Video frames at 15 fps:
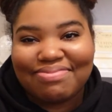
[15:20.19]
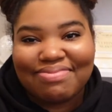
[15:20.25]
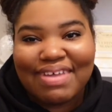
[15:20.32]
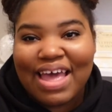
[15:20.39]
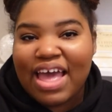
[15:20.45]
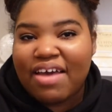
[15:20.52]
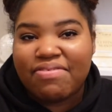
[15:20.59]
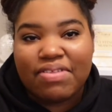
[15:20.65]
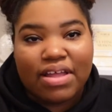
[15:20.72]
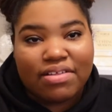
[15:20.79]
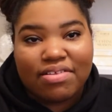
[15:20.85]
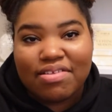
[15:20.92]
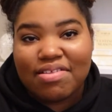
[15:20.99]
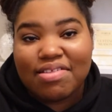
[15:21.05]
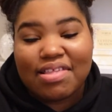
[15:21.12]
I have
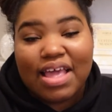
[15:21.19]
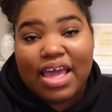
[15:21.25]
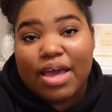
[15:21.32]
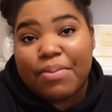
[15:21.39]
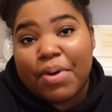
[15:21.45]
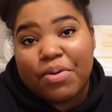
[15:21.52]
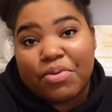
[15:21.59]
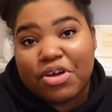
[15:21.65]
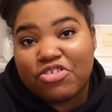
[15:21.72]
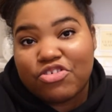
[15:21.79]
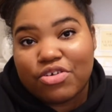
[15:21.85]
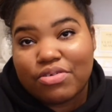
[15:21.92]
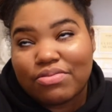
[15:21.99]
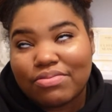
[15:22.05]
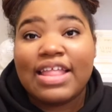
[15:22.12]
nothing to say about Rachel.